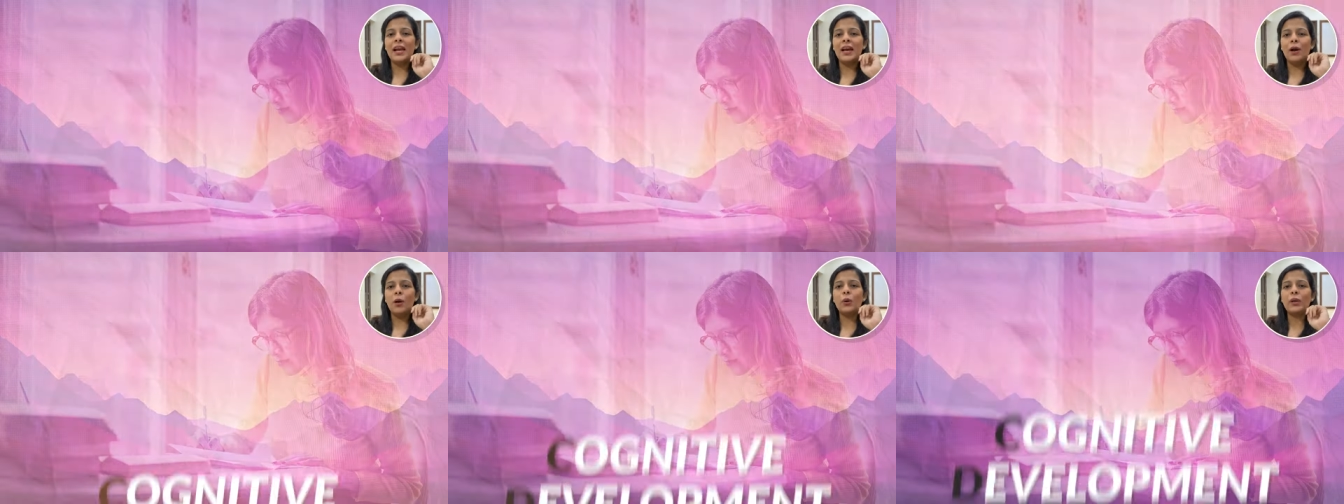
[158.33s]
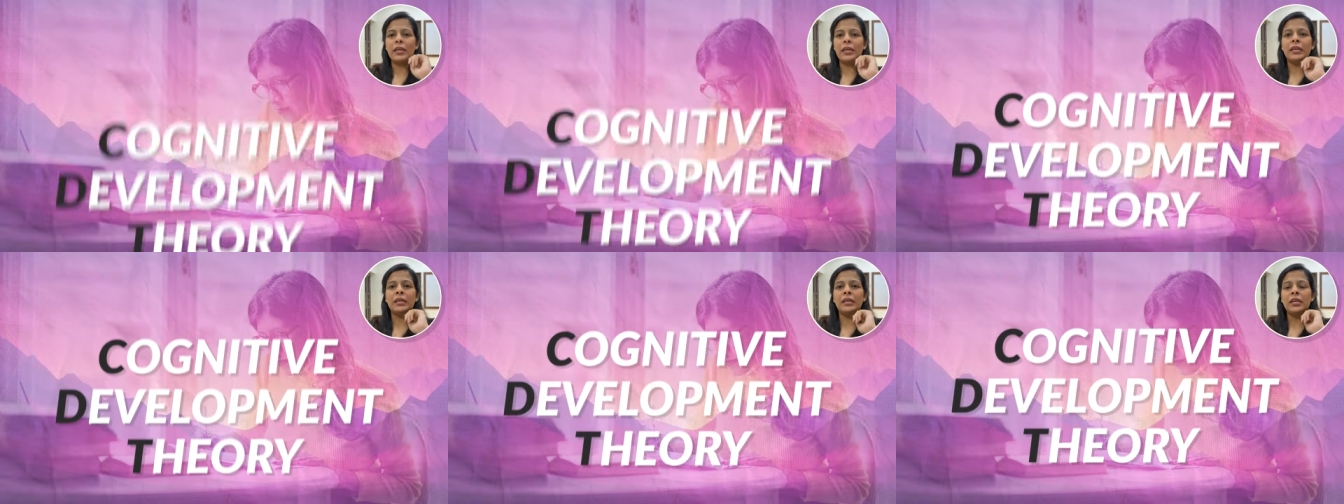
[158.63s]

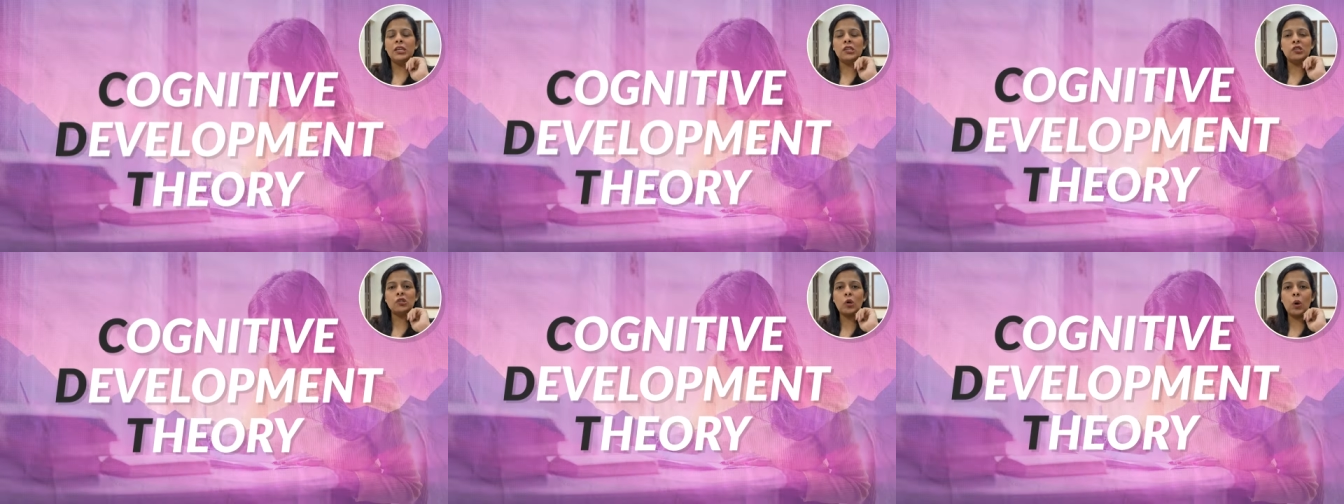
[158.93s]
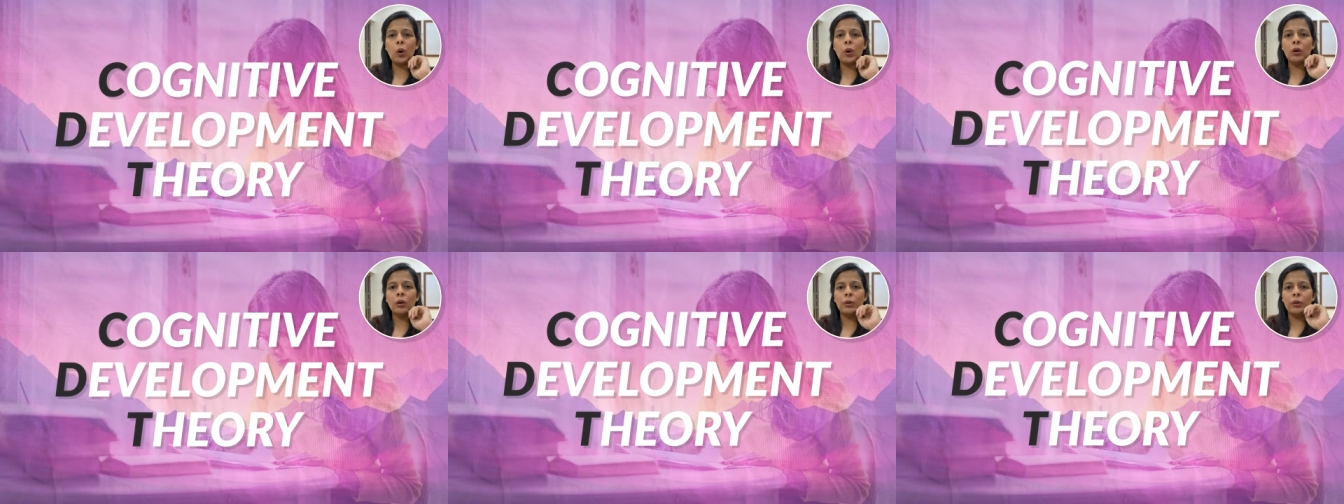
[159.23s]
Okay, so
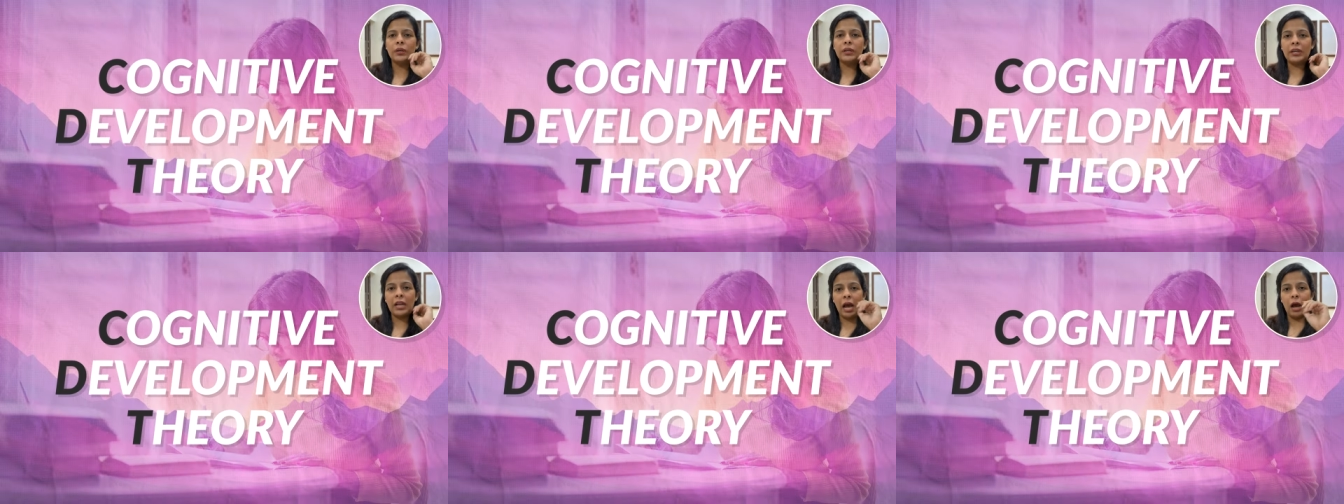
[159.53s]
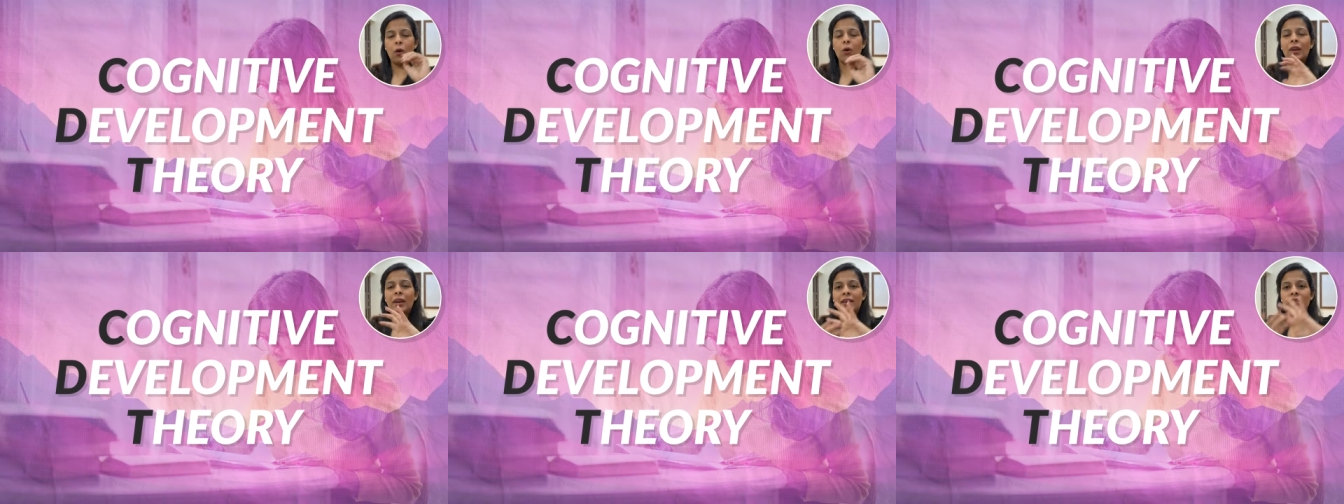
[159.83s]

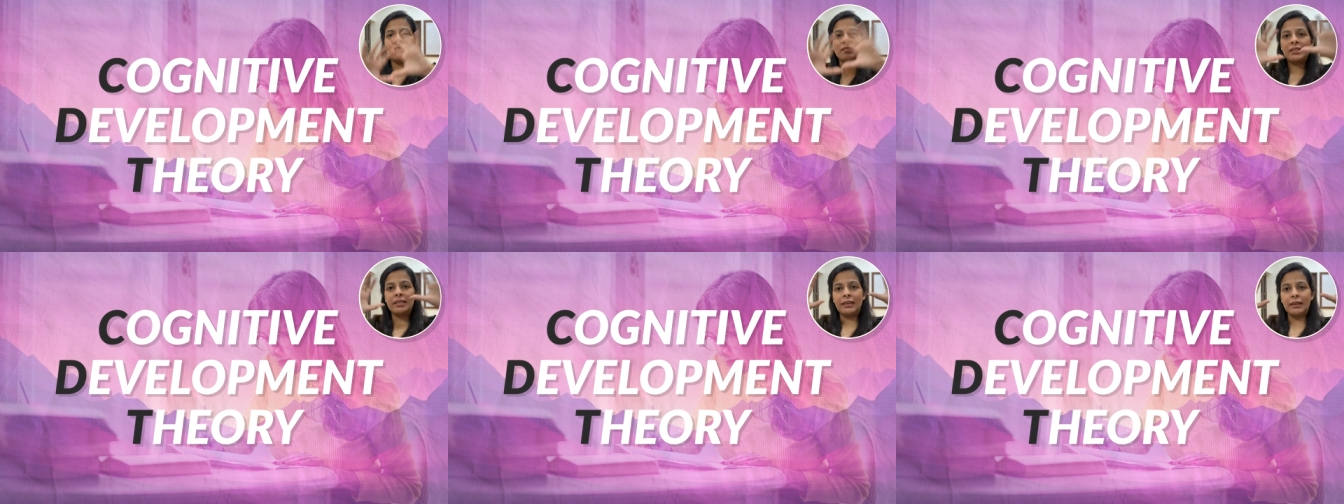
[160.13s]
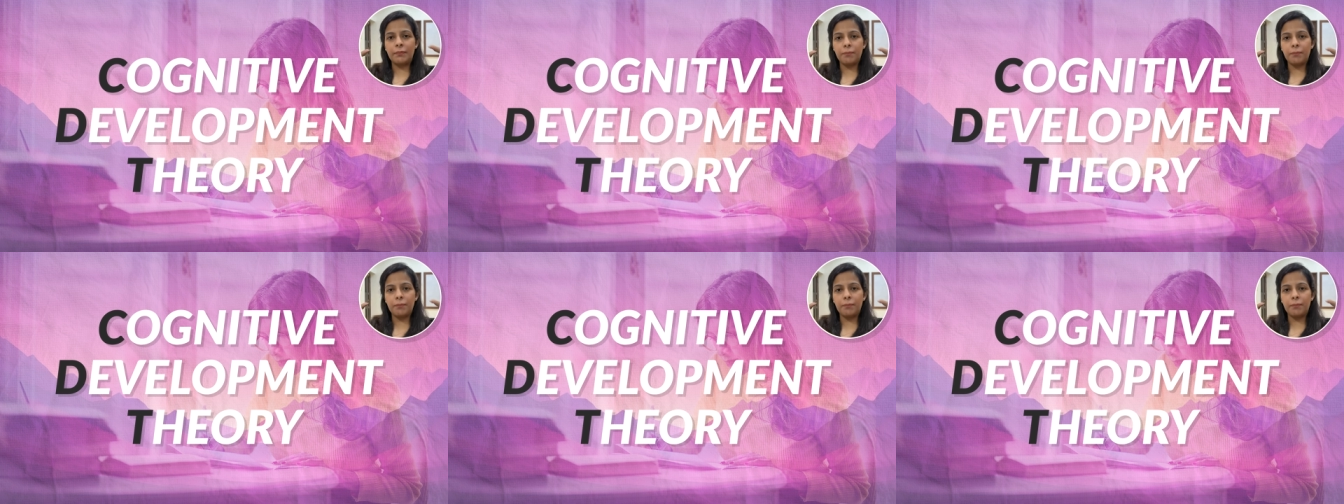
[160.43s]
now let us